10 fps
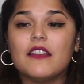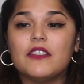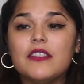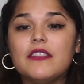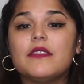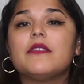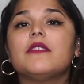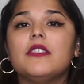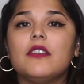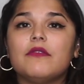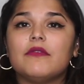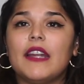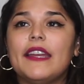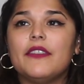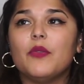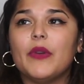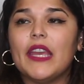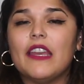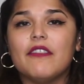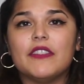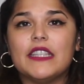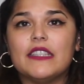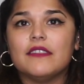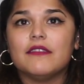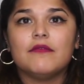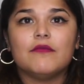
just, ride the wave and